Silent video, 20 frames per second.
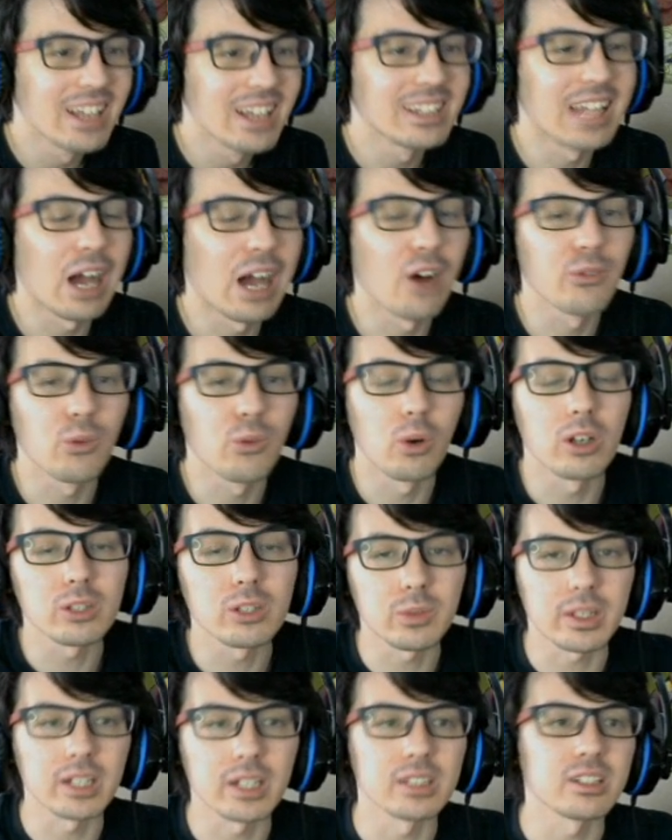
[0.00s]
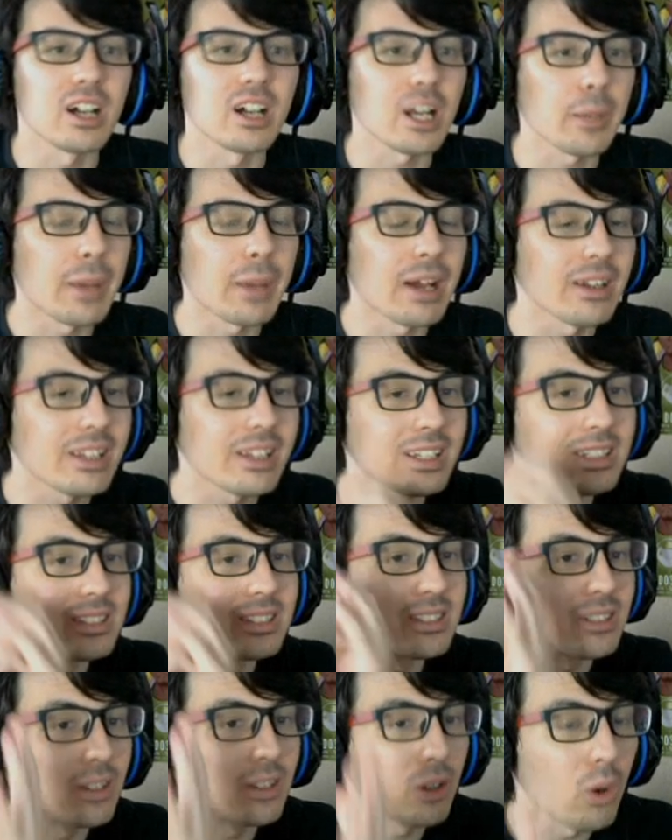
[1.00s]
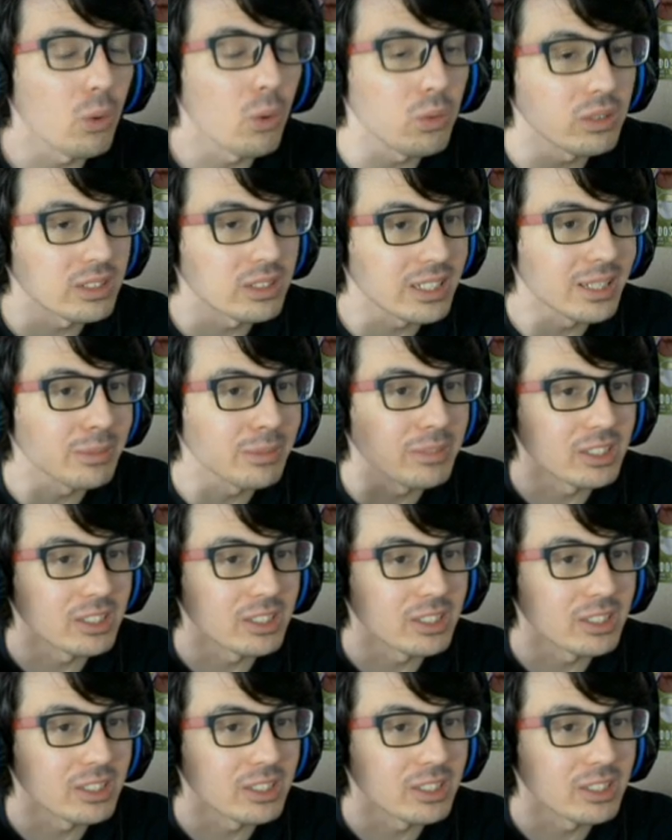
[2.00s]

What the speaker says: Now of course we're going to talk about his own team,